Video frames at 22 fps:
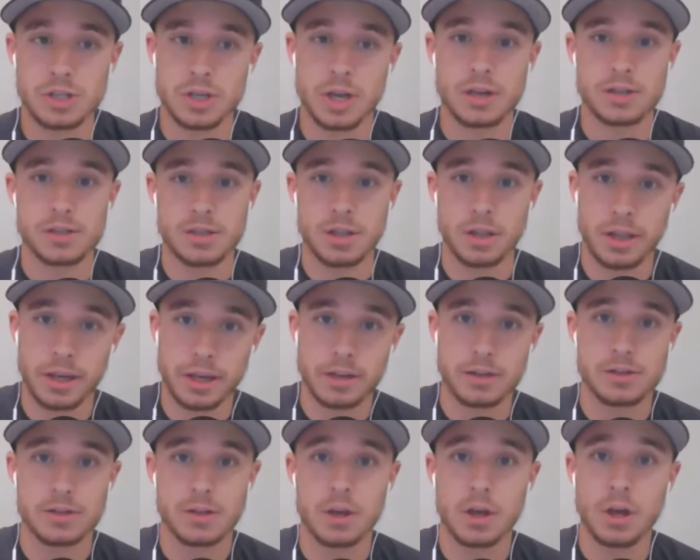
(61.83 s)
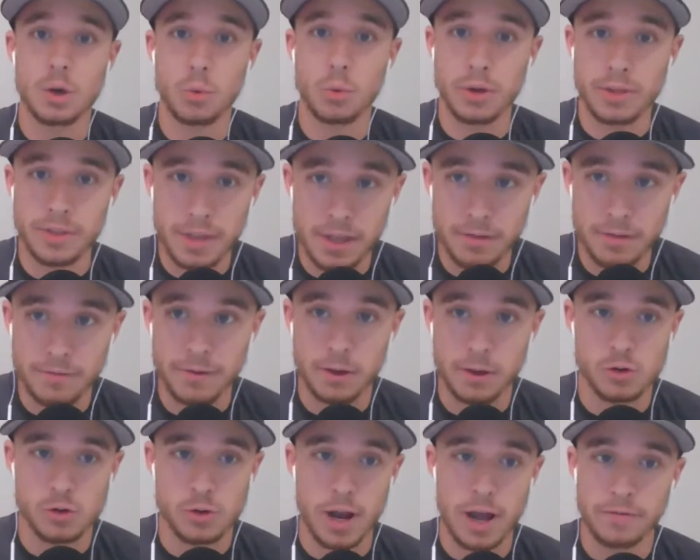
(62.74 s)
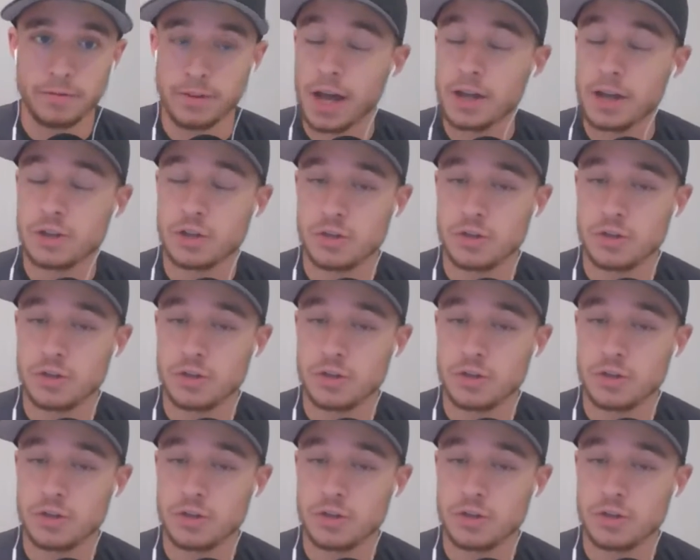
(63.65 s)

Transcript: discuss the latest with the NFL draft,